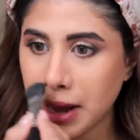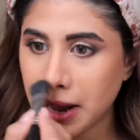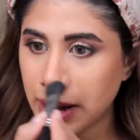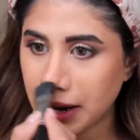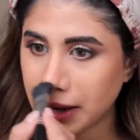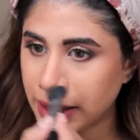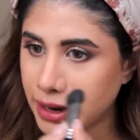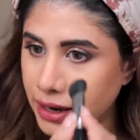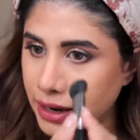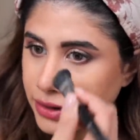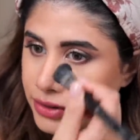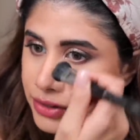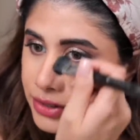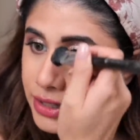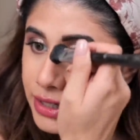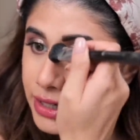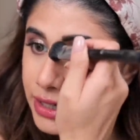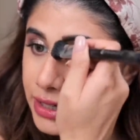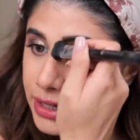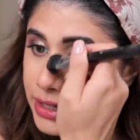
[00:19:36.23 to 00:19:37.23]
Like, I
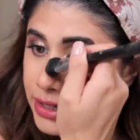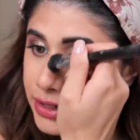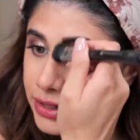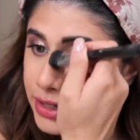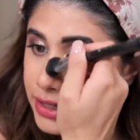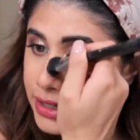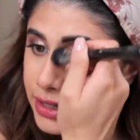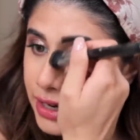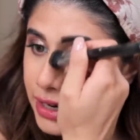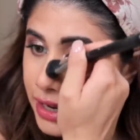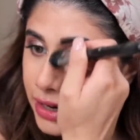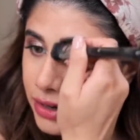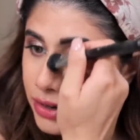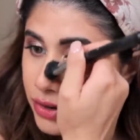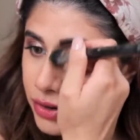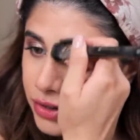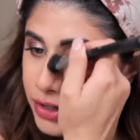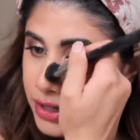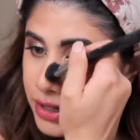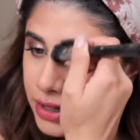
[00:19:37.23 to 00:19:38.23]
really like
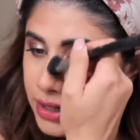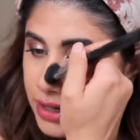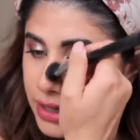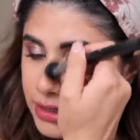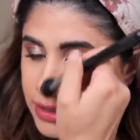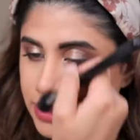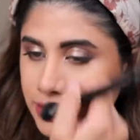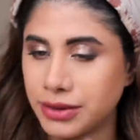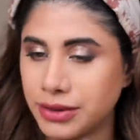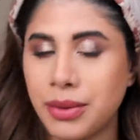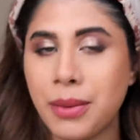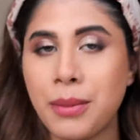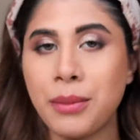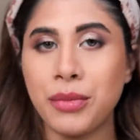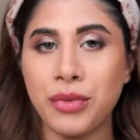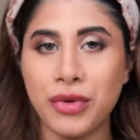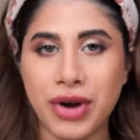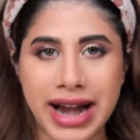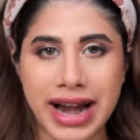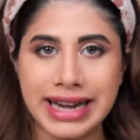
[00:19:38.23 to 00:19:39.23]
L'Oreal as a
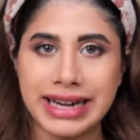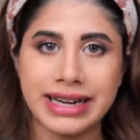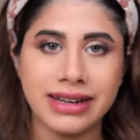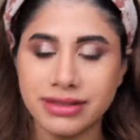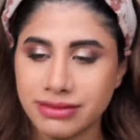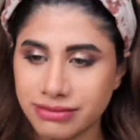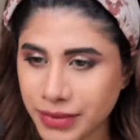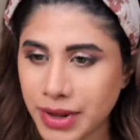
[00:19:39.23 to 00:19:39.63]
brand.